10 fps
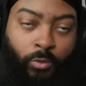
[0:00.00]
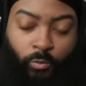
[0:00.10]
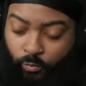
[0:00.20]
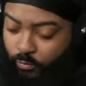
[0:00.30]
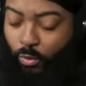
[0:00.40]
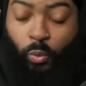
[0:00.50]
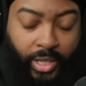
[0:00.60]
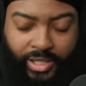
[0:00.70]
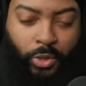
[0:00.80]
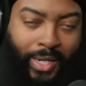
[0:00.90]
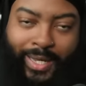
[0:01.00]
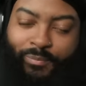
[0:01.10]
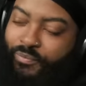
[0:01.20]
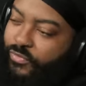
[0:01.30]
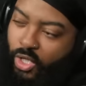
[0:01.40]
from where you at.
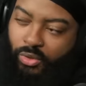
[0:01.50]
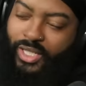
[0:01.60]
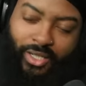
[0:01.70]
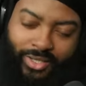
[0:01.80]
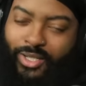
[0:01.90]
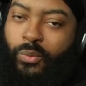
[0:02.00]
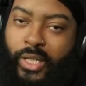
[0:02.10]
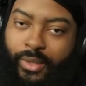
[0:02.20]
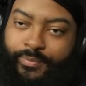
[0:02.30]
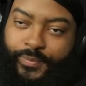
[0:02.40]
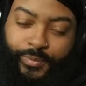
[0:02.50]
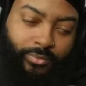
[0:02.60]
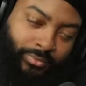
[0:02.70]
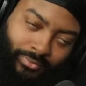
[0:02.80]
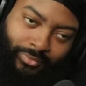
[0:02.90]
Don't get into the ring.
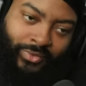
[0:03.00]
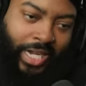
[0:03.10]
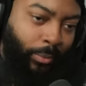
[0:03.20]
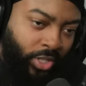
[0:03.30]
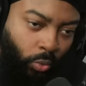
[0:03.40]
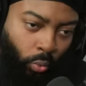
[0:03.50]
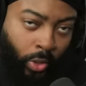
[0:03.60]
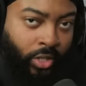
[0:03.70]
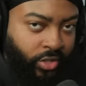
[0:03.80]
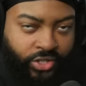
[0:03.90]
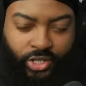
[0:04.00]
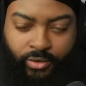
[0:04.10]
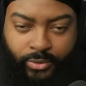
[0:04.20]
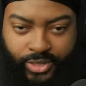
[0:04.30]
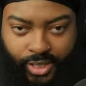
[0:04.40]
That was a well-deserved
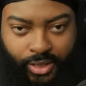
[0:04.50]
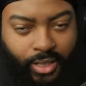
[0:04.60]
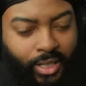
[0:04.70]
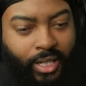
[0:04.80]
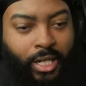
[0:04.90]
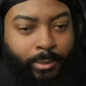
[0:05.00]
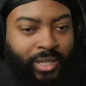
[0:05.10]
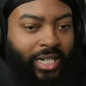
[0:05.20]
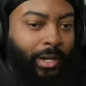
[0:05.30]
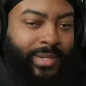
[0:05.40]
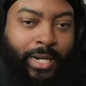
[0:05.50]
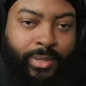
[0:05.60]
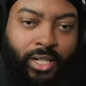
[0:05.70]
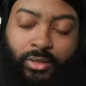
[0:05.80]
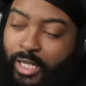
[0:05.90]
receipt. But comment down
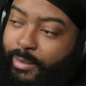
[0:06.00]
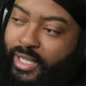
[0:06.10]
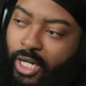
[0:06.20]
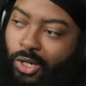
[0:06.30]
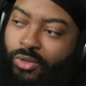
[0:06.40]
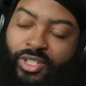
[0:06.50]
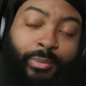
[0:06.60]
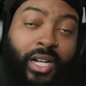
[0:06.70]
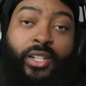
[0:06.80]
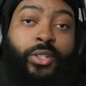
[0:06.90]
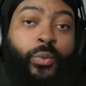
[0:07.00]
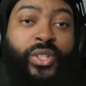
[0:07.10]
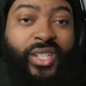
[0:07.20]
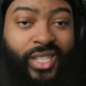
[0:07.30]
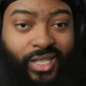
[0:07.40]
below. Let me know some other
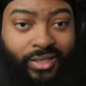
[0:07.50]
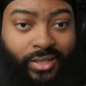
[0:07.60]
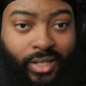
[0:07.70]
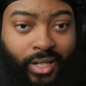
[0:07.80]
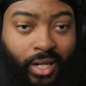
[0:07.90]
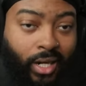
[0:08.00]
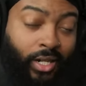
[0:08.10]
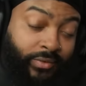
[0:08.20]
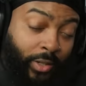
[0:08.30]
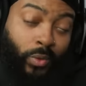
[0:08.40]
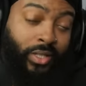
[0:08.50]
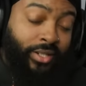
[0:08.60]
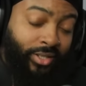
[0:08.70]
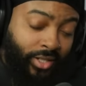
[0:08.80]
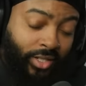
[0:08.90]
receipts. Uh, if they weren't
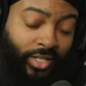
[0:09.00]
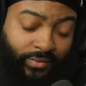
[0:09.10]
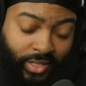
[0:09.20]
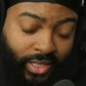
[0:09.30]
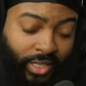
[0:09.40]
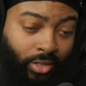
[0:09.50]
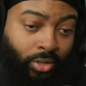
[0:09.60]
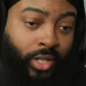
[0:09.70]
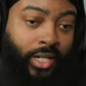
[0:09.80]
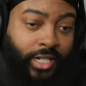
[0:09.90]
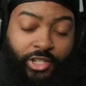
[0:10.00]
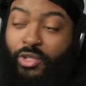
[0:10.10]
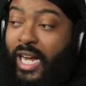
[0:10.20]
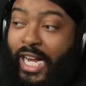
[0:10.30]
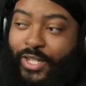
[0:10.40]
listening to this video, that you
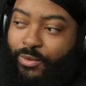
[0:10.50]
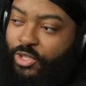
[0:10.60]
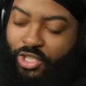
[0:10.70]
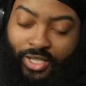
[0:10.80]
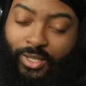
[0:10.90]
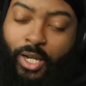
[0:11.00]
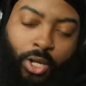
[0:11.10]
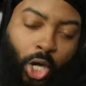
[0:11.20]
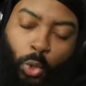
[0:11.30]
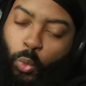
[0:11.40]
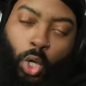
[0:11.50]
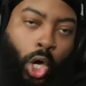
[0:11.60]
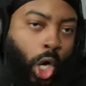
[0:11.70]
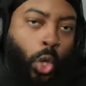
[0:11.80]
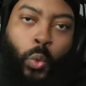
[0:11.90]
guys just will
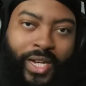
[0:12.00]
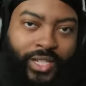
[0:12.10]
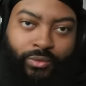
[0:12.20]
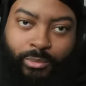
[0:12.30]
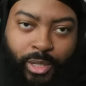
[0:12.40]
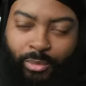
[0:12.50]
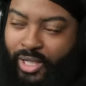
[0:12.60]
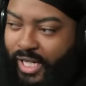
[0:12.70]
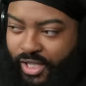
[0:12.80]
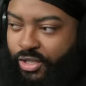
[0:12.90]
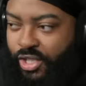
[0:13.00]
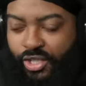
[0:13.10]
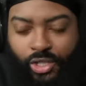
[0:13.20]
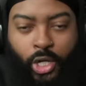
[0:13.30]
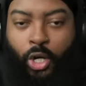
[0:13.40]
always remember. Like you just
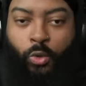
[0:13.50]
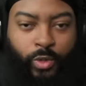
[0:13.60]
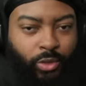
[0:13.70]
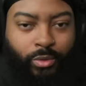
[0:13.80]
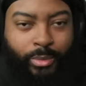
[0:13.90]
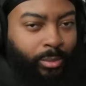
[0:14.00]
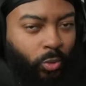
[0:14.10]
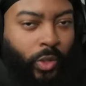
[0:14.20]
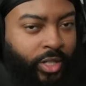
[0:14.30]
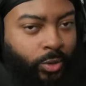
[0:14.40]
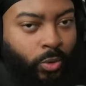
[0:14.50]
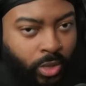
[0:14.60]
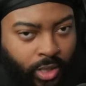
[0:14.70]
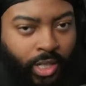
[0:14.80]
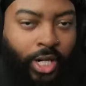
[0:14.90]
know, you remember where you
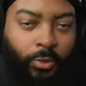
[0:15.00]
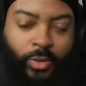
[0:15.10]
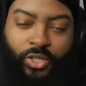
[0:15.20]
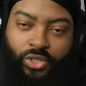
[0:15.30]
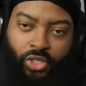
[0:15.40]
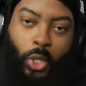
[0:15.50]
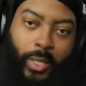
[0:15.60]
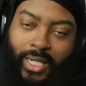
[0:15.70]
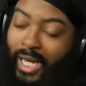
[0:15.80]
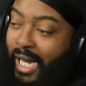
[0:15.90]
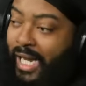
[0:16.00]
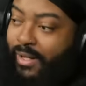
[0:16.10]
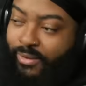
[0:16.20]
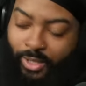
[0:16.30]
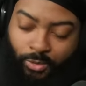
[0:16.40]
were when you saw it
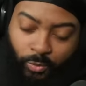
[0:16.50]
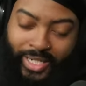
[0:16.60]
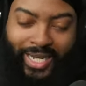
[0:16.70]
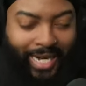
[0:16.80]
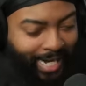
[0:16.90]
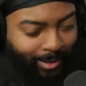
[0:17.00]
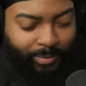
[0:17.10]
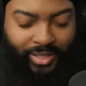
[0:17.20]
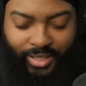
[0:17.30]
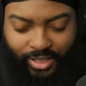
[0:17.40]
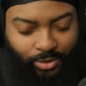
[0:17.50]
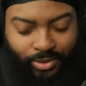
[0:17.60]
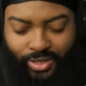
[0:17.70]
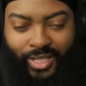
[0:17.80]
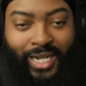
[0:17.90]
live, when it happened, and you
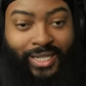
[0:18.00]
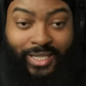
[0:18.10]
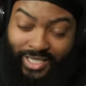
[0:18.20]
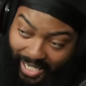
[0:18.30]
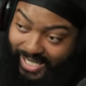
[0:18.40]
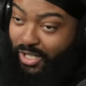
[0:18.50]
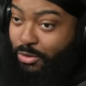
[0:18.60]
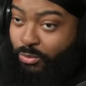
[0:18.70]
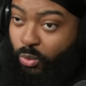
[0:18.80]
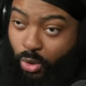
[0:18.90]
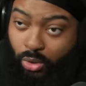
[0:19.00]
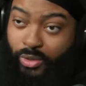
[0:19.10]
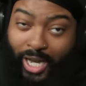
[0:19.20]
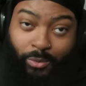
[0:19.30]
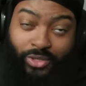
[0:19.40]
just like, damn, whoa,
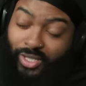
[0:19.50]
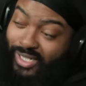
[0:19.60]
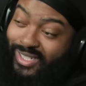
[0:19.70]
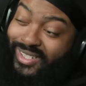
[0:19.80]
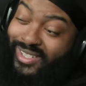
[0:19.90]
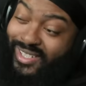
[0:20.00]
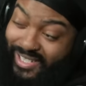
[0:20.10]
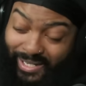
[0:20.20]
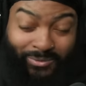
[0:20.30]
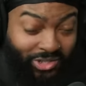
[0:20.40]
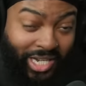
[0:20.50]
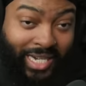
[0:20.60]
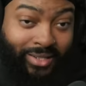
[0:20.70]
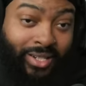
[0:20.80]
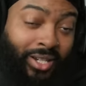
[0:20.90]
that was a stiff shot.
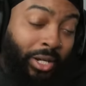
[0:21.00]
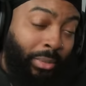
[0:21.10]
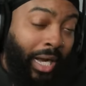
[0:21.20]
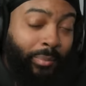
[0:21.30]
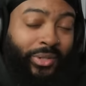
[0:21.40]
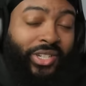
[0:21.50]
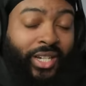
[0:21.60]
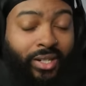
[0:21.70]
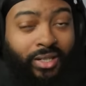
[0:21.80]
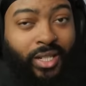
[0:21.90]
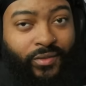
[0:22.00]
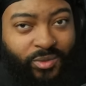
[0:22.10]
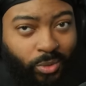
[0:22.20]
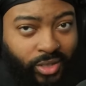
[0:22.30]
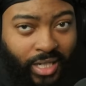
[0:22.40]
But I appreciate all love
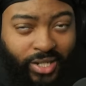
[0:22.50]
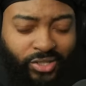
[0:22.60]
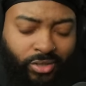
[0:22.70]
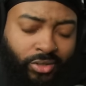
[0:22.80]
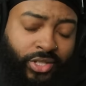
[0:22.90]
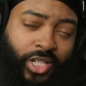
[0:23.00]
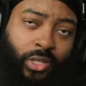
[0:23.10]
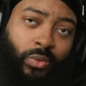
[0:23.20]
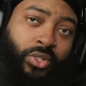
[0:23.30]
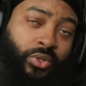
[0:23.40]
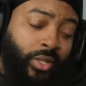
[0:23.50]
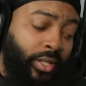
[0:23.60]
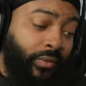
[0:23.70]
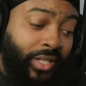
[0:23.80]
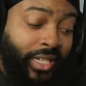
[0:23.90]
support you guys showing on channel Road
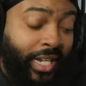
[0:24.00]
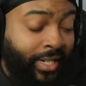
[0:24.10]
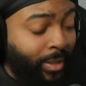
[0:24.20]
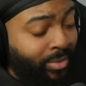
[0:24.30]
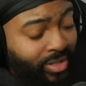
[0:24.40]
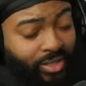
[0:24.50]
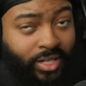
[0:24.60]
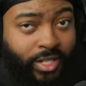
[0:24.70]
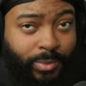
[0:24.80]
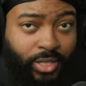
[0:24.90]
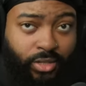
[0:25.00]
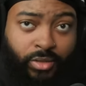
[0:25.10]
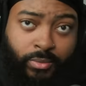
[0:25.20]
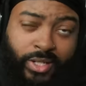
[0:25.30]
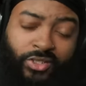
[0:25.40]
250K. And I'm still your undisputed YouTube
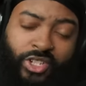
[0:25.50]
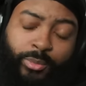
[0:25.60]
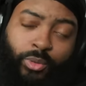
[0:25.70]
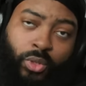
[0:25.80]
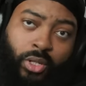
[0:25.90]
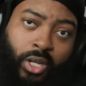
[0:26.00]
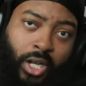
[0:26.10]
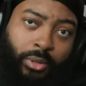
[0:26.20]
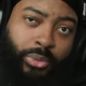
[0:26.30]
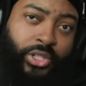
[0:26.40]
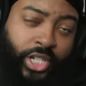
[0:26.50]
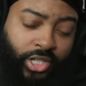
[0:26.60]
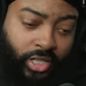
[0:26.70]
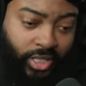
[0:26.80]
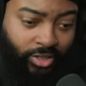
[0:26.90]
wrestling champion of the world. Appreciate
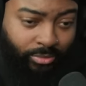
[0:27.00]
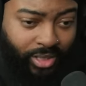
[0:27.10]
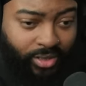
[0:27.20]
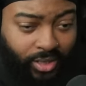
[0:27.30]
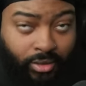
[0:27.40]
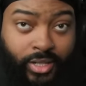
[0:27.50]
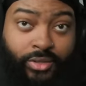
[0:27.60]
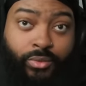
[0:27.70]
y'all kicking me. See y'all next one.